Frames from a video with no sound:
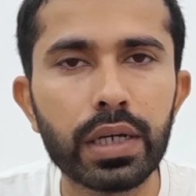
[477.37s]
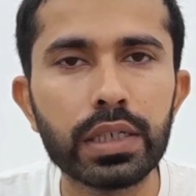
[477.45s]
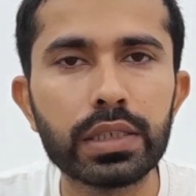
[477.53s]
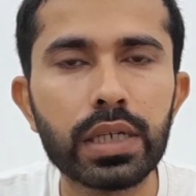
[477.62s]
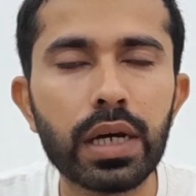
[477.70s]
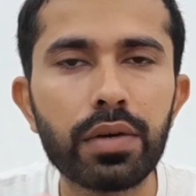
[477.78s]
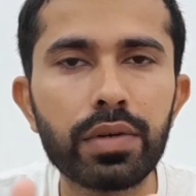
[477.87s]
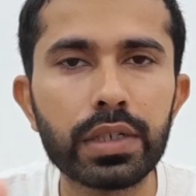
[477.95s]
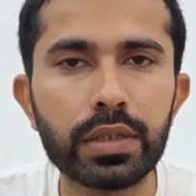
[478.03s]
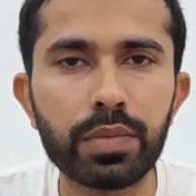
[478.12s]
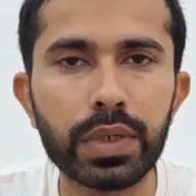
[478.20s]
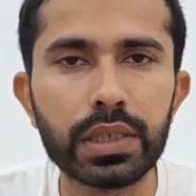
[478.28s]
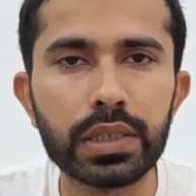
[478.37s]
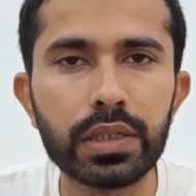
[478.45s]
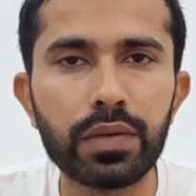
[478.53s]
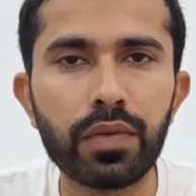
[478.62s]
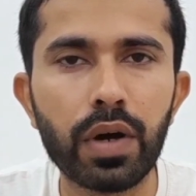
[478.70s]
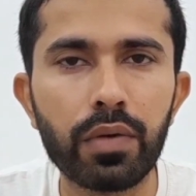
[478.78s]
served as president for
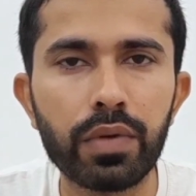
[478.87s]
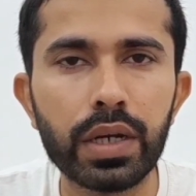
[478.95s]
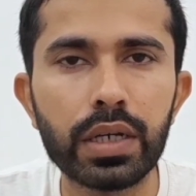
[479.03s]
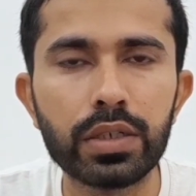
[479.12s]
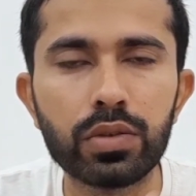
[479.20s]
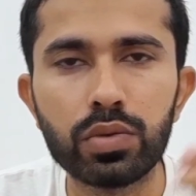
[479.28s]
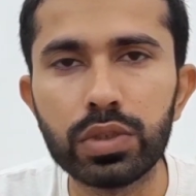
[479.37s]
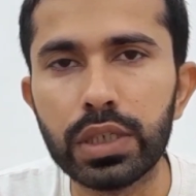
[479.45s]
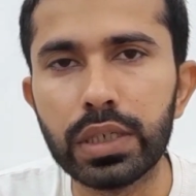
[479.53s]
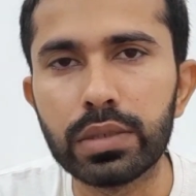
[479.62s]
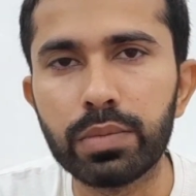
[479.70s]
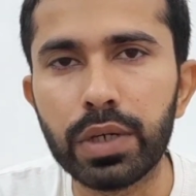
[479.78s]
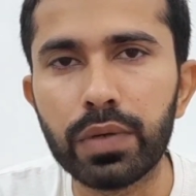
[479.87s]
barely 2 years before